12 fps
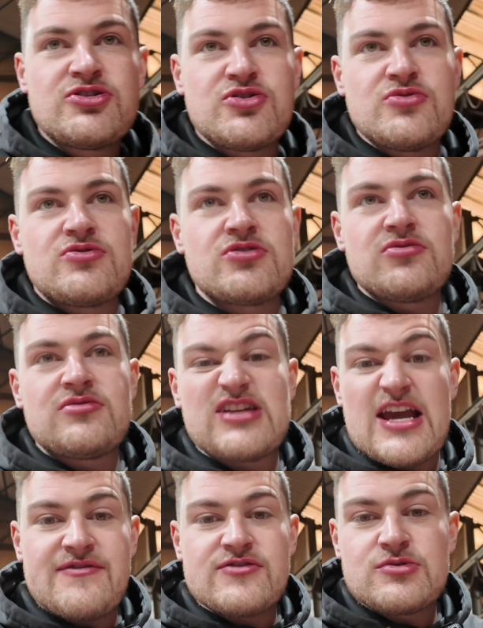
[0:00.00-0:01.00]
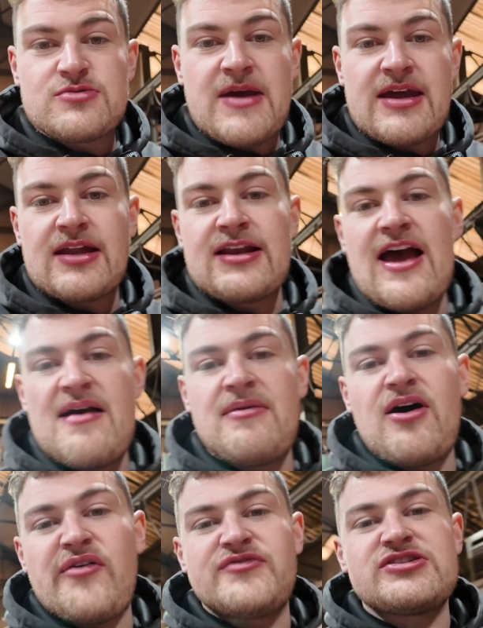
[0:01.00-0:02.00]
Due to David was making them,
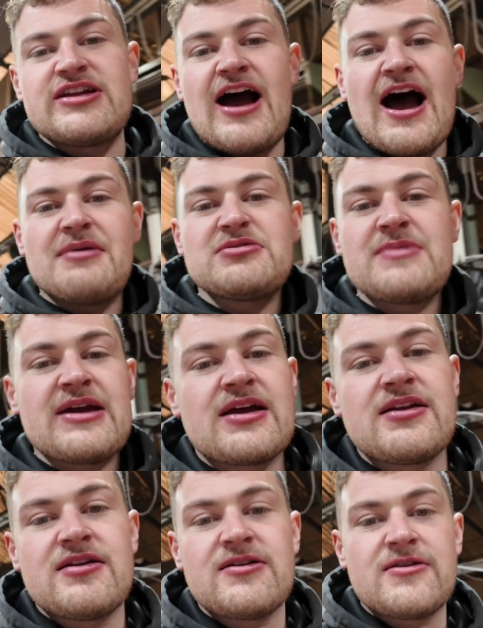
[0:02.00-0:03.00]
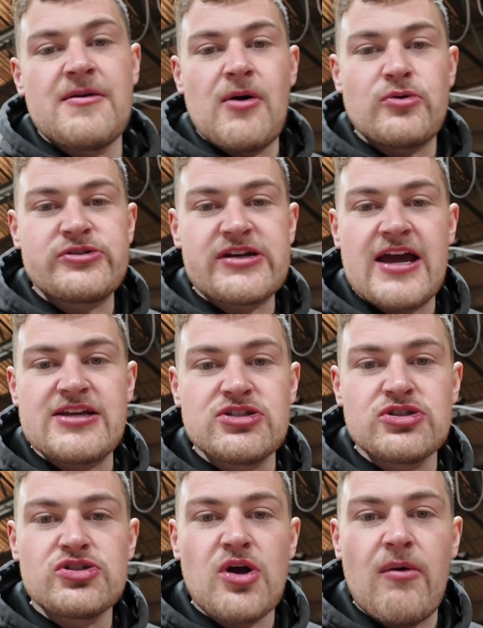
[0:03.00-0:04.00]
obviously I was making the motor
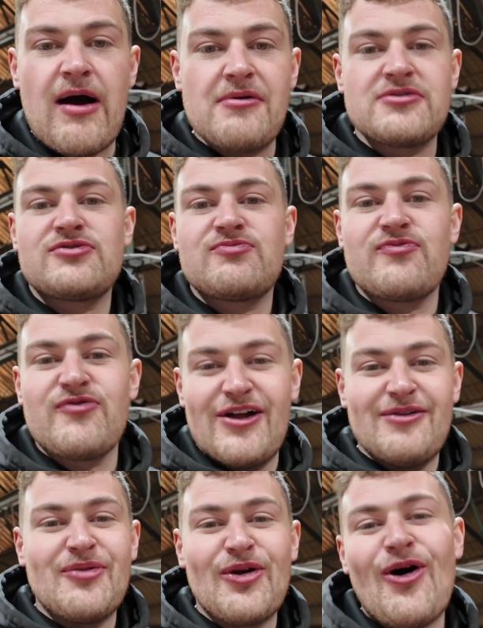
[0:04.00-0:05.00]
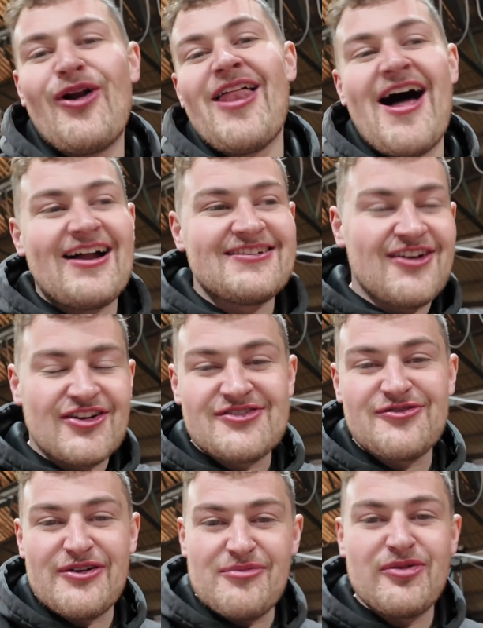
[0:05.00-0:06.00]
casing, so I was filming all that and not
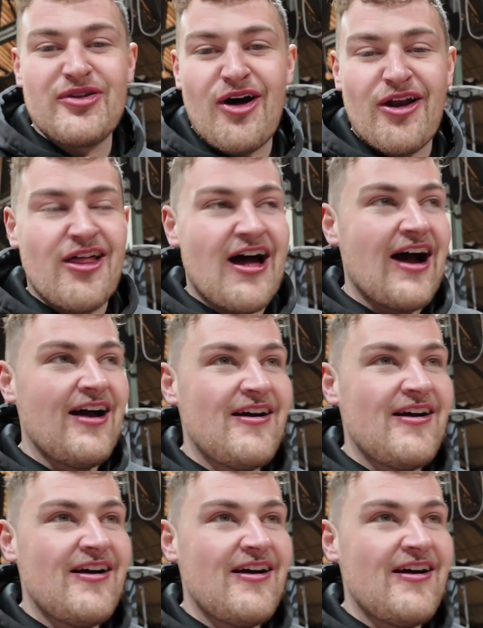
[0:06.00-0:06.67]
filming none of that.